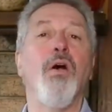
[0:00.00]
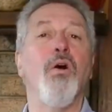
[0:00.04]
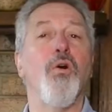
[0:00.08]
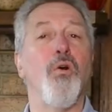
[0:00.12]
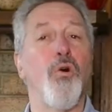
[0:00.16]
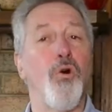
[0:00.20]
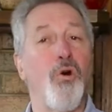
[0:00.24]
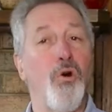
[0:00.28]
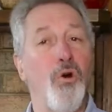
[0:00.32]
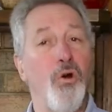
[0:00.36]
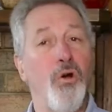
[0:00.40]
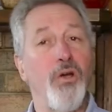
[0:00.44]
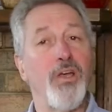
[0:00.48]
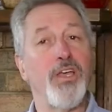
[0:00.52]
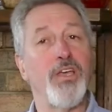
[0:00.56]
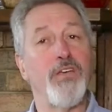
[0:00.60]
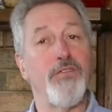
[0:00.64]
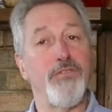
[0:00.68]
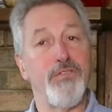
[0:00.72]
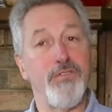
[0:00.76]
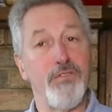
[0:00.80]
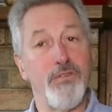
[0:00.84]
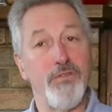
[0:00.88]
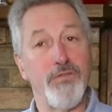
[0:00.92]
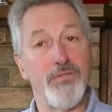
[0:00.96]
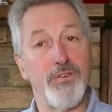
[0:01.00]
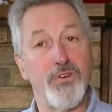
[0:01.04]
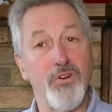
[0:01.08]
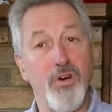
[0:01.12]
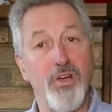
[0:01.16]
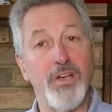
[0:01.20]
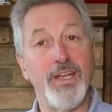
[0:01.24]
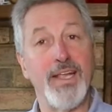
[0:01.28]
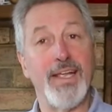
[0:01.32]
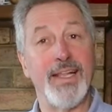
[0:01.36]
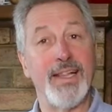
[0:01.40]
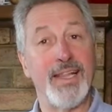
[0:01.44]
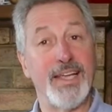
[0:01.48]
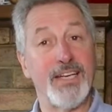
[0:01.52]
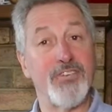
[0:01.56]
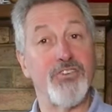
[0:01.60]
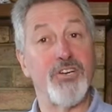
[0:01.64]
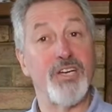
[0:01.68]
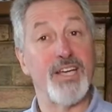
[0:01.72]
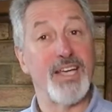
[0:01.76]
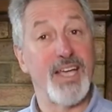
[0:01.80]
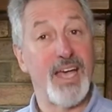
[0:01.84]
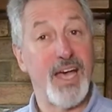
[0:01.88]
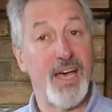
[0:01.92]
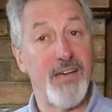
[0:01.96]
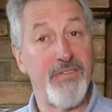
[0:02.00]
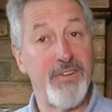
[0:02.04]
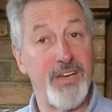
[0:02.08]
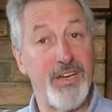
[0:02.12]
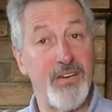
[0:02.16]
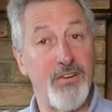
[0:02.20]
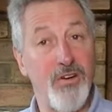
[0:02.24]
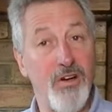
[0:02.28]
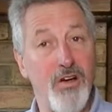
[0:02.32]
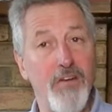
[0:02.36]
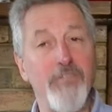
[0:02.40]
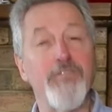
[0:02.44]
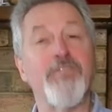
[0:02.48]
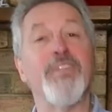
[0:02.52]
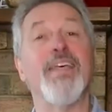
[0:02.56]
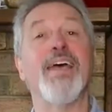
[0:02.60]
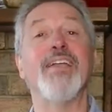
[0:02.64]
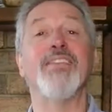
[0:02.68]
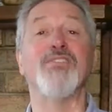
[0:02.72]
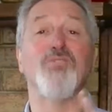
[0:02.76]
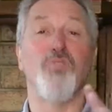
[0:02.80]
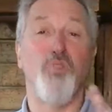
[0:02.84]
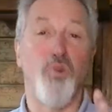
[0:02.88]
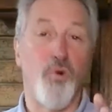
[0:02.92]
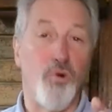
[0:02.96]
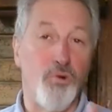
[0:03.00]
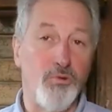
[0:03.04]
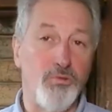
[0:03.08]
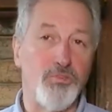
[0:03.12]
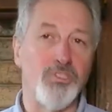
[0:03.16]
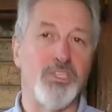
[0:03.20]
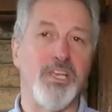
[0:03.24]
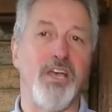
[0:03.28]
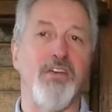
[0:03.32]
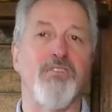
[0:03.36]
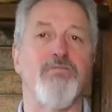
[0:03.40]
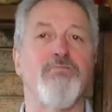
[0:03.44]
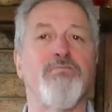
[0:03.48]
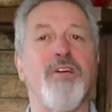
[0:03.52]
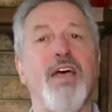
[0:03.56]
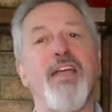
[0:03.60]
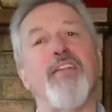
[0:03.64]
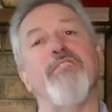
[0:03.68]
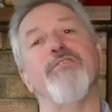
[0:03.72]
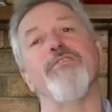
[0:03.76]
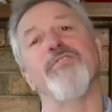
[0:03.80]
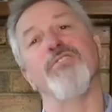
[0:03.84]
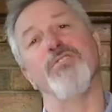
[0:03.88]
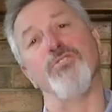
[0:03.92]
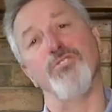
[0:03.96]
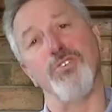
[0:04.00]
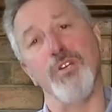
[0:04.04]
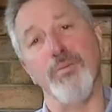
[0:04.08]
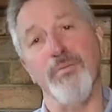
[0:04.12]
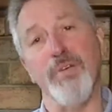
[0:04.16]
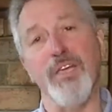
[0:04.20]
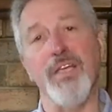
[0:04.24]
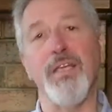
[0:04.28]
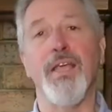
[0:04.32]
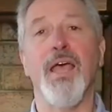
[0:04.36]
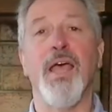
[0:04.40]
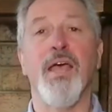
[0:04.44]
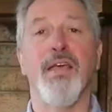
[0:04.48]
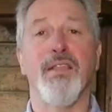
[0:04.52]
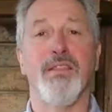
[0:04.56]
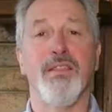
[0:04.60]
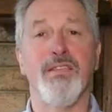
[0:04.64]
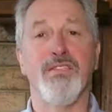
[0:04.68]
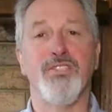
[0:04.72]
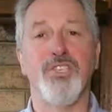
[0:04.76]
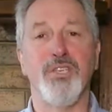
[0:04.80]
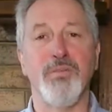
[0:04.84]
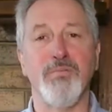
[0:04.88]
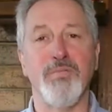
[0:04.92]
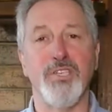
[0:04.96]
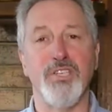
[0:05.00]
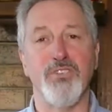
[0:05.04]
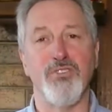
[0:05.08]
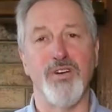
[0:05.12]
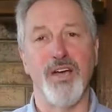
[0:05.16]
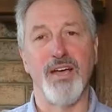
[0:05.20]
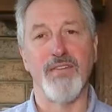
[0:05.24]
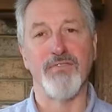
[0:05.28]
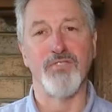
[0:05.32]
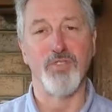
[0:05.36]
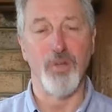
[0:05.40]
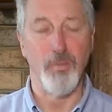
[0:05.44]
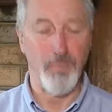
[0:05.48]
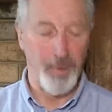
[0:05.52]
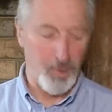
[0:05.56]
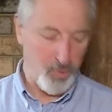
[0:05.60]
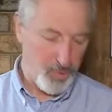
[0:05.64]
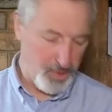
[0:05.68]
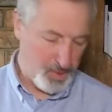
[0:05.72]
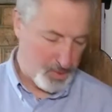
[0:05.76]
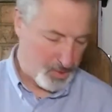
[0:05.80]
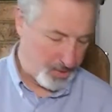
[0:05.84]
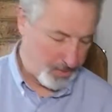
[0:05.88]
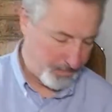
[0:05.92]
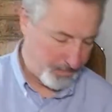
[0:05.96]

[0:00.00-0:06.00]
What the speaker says: Or if you've got an electric carving knife, that's also great for trimming the Chimney Draught Stopper with.